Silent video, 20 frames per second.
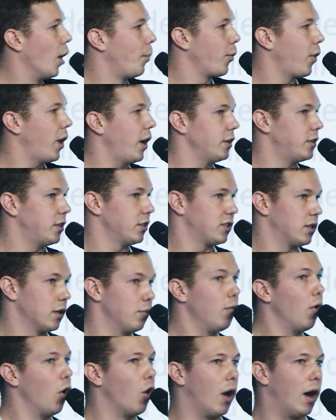operating system,
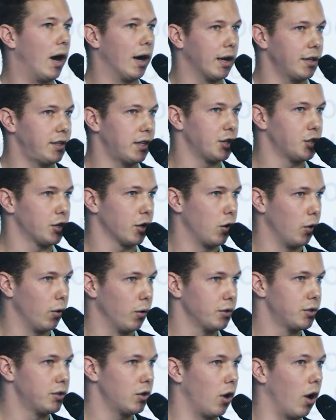or architecture
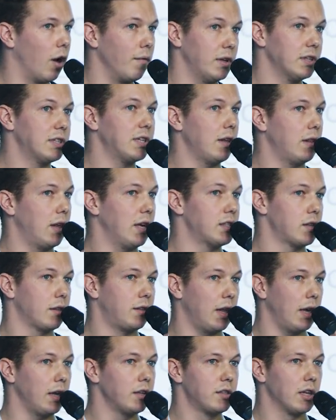calls. Obviously, these are
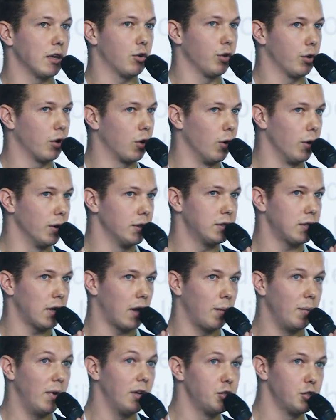things that could cause
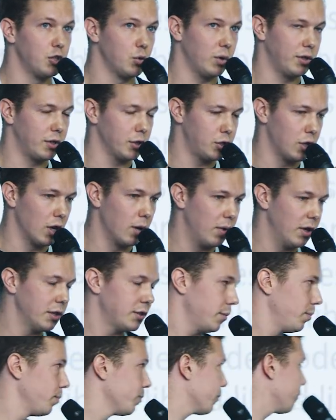issues with determinism.